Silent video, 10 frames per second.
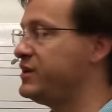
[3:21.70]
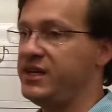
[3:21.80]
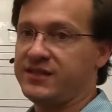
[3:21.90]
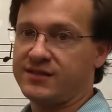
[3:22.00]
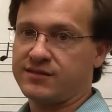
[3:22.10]

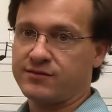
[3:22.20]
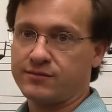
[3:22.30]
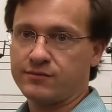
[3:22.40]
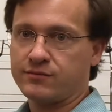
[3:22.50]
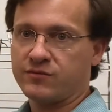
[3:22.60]
beats,
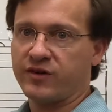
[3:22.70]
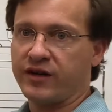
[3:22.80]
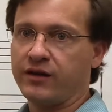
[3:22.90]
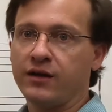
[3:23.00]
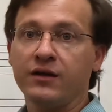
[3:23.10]

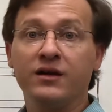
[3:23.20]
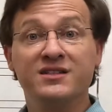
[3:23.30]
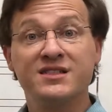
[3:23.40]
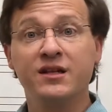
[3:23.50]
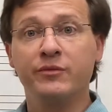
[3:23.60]
right?
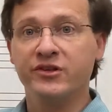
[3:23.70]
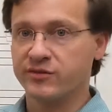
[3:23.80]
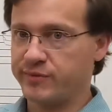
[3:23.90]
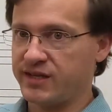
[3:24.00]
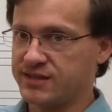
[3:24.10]
Not
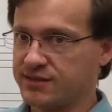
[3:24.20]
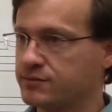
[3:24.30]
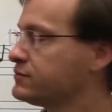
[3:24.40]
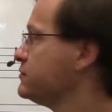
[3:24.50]
syllables, beats.